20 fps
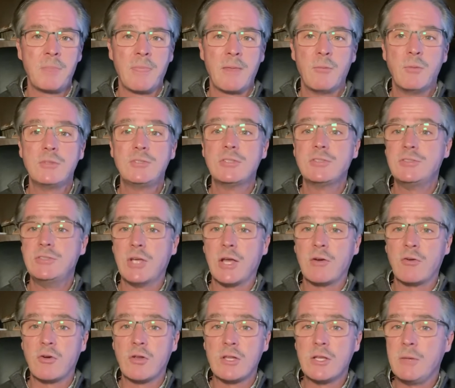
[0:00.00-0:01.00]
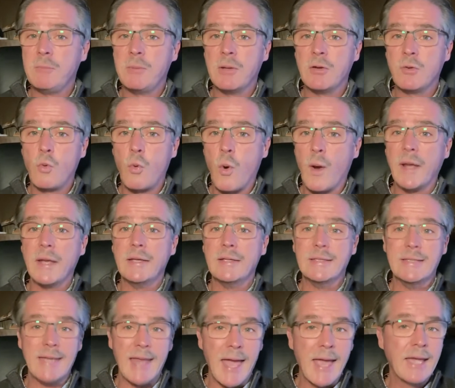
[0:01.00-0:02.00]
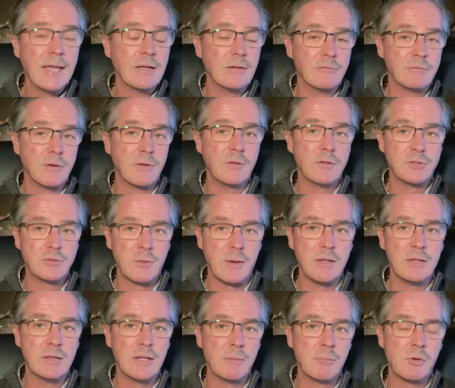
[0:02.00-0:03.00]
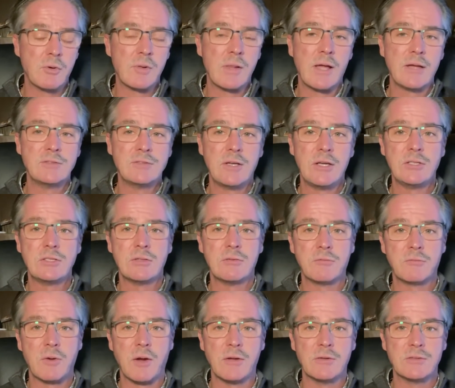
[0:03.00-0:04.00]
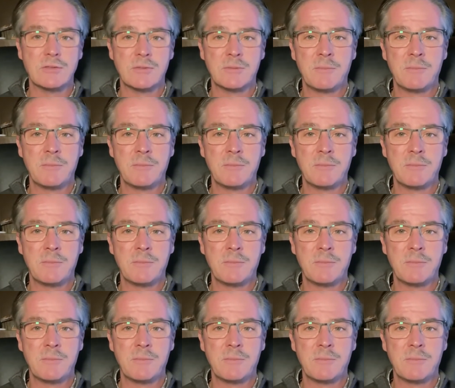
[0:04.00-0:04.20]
which has generally been quite negative on the trade liberalization front.